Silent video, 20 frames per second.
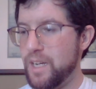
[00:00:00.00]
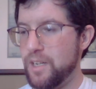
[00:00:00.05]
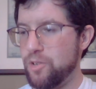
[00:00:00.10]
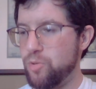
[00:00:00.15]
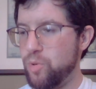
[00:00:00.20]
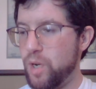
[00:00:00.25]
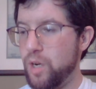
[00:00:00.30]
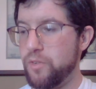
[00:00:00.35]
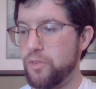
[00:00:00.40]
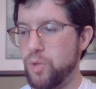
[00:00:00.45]
In
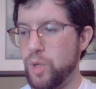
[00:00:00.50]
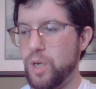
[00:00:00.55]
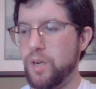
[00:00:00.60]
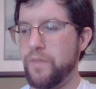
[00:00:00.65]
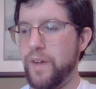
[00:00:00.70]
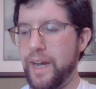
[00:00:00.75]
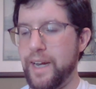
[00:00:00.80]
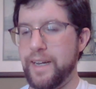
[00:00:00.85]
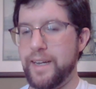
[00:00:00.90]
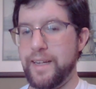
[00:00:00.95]

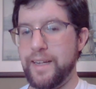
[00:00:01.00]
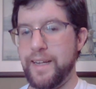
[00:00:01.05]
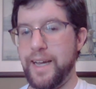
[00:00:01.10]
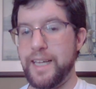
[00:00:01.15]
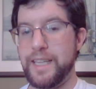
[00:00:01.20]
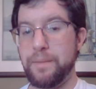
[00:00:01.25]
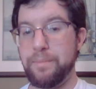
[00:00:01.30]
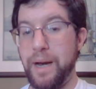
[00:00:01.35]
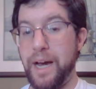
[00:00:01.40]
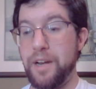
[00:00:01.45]
1212
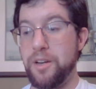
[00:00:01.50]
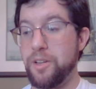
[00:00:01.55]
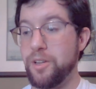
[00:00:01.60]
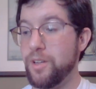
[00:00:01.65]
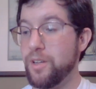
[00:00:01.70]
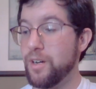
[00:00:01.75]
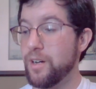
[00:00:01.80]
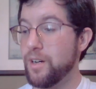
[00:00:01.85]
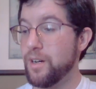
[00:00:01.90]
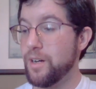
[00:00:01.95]
AD, at the
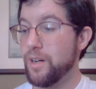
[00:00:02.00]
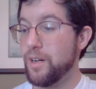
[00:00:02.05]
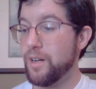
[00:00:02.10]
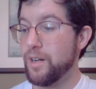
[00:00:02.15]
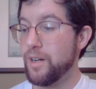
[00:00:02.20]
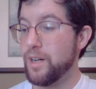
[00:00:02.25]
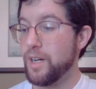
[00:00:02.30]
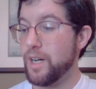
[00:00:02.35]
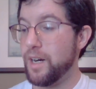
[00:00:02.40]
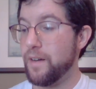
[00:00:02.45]
Battle
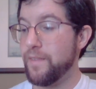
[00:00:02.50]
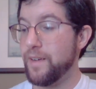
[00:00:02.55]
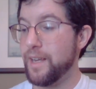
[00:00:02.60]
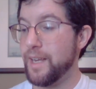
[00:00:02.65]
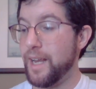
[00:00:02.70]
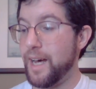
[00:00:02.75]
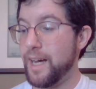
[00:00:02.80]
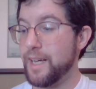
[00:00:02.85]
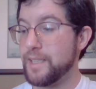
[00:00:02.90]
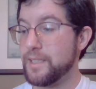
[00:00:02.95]
of
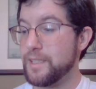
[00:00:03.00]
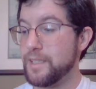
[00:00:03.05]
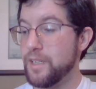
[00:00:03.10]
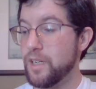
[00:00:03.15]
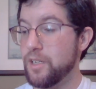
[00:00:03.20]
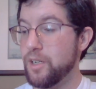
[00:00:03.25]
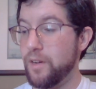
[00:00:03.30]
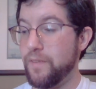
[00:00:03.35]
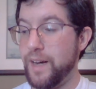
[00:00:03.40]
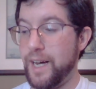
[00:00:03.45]

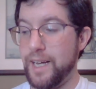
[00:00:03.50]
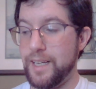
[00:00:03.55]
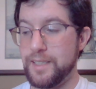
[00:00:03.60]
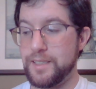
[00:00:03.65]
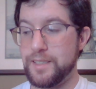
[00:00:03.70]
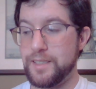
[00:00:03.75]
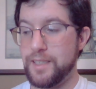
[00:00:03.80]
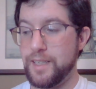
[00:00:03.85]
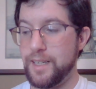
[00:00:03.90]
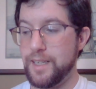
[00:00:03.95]
Las
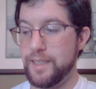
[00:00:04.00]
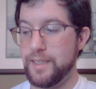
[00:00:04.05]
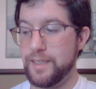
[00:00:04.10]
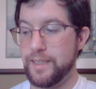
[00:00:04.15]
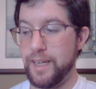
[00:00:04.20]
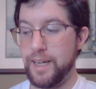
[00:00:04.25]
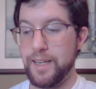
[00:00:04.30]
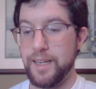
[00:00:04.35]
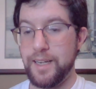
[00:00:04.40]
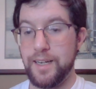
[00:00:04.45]
Novas
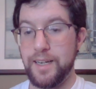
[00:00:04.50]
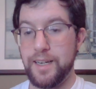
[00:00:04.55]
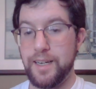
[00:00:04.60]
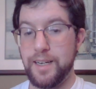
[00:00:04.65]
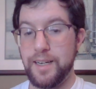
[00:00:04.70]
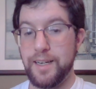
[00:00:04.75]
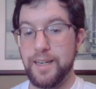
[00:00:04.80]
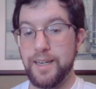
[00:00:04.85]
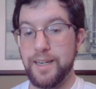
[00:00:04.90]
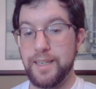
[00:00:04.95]
del
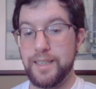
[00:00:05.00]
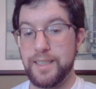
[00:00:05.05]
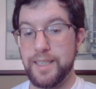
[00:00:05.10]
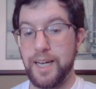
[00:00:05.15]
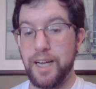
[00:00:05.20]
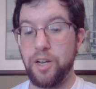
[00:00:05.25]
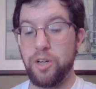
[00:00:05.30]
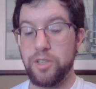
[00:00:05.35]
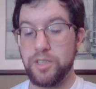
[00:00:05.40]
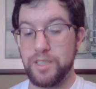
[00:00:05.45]

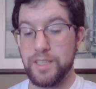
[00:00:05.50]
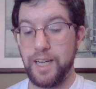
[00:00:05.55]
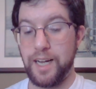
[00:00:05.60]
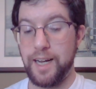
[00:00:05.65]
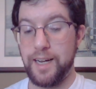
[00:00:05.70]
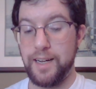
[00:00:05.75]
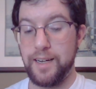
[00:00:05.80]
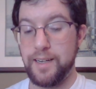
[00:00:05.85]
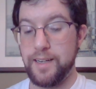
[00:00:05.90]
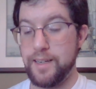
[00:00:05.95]

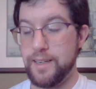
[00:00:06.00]
Tolosa,